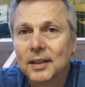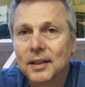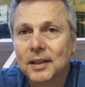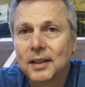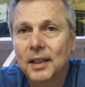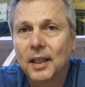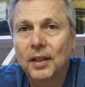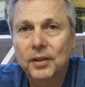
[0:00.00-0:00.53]

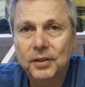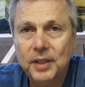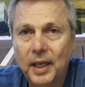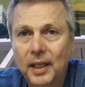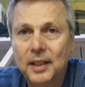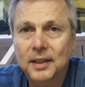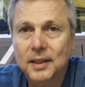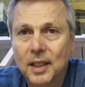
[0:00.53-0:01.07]
The other
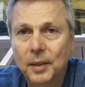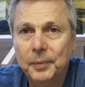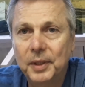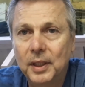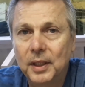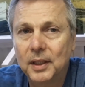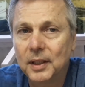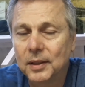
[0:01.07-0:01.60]
tank is coming
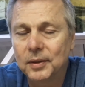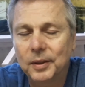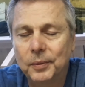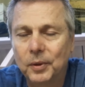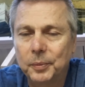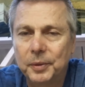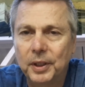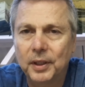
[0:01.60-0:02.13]
in. It
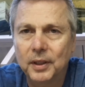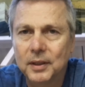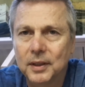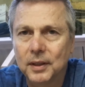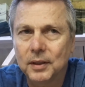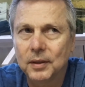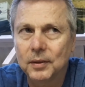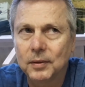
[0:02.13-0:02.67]
won't be here
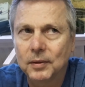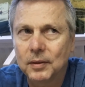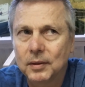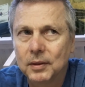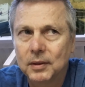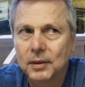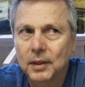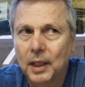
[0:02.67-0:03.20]
till
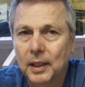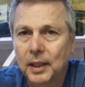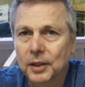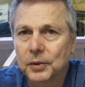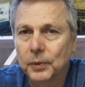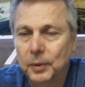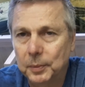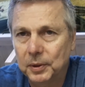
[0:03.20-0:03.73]
not
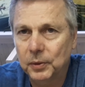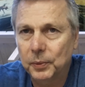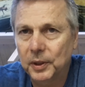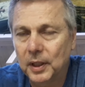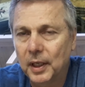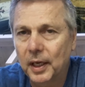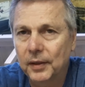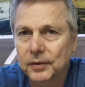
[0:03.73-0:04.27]
next week, but the
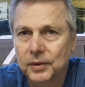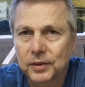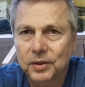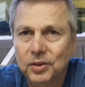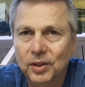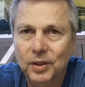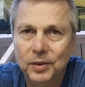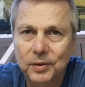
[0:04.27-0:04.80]
week after.
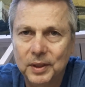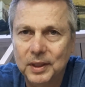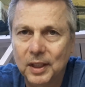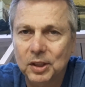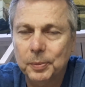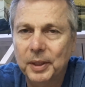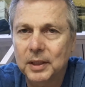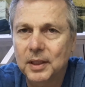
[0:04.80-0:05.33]
So it
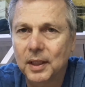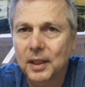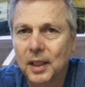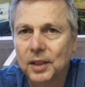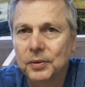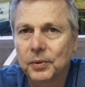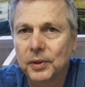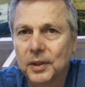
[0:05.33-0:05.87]
takes about 10
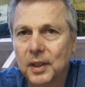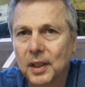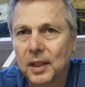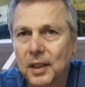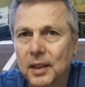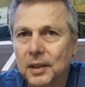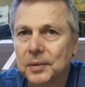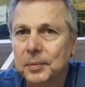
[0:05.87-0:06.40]
days for it to get
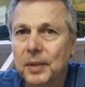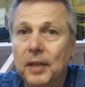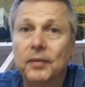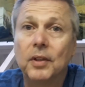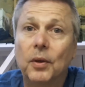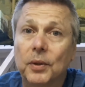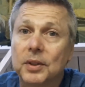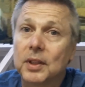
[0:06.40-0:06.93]
here, even
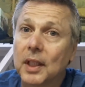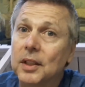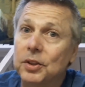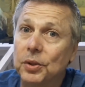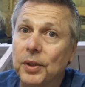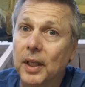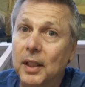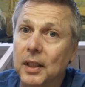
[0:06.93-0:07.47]
though it said
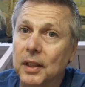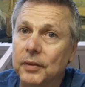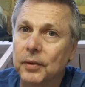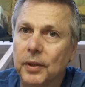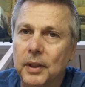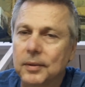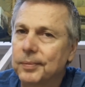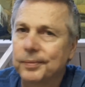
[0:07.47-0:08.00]
2-day
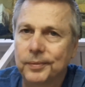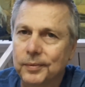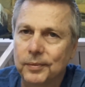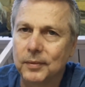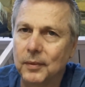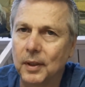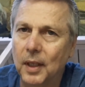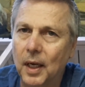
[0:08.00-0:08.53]
delivery.
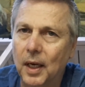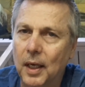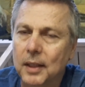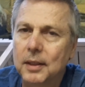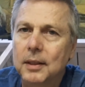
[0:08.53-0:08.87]
Not.